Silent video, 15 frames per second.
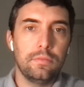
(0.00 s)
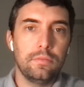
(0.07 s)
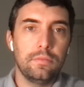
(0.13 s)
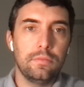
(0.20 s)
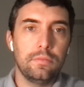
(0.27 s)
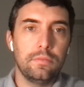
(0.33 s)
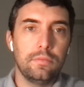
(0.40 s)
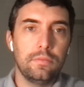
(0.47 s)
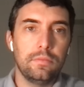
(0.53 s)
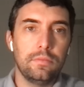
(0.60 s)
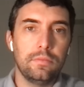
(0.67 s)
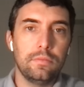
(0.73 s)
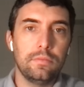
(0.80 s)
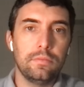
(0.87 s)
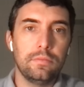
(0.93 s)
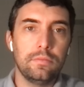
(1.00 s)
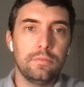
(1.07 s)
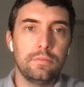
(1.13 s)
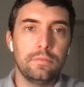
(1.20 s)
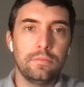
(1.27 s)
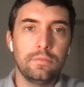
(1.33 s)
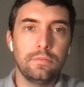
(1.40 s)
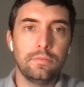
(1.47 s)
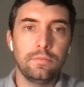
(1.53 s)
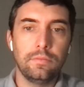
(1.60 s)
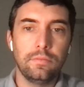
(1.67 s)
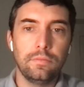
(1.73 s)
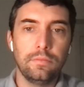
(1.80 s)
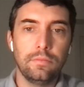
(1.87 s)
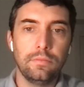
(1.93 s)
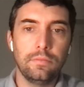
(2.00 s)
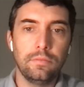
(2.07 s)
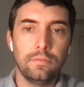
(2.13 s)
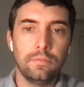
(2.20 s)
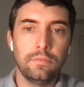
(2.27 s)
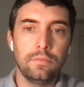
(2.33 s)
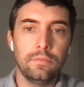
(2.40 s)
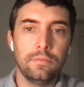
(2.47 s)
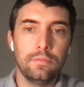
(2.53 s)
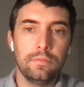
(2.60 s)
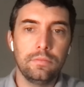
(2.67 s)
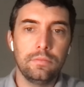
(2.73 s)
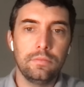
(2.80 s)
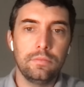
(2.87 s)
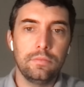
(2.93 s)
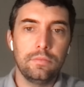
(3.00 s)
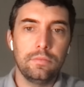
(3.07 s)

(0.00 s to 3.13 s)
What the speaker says: (not speaking)